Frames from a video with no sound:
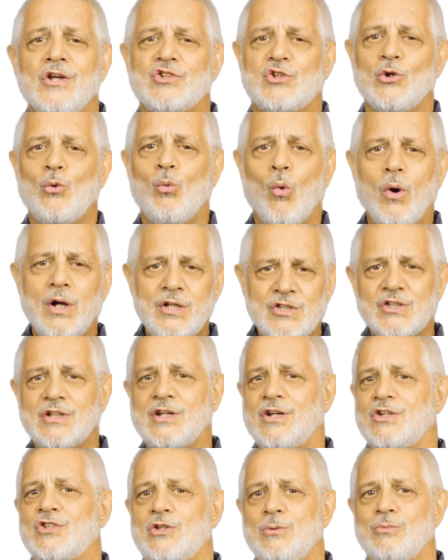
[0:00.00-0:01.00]
So once the
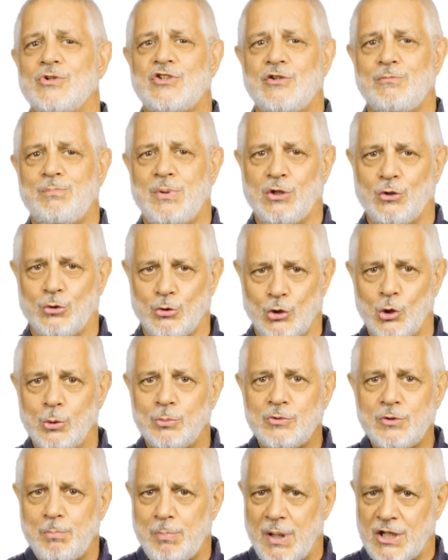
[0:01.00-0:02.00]
customers have been
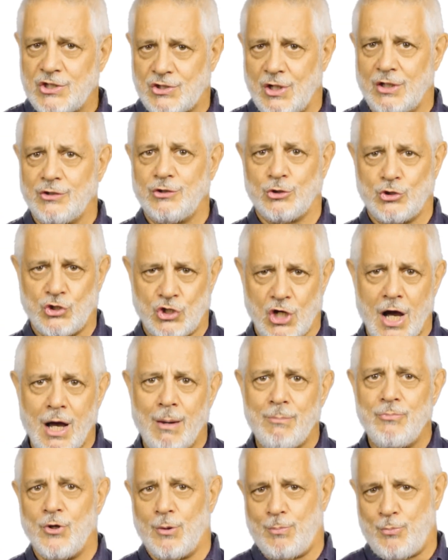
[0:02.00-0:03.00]
grouped based on their
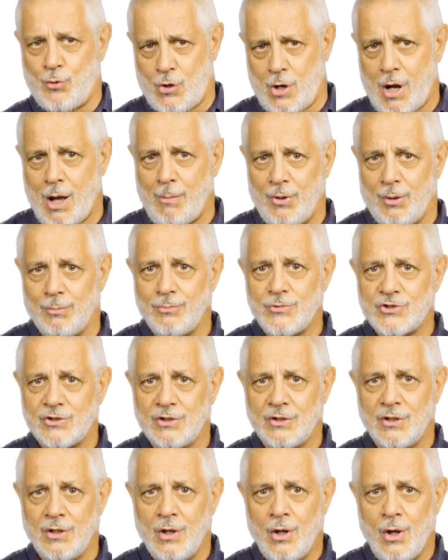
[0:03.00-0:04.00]
job, their problems,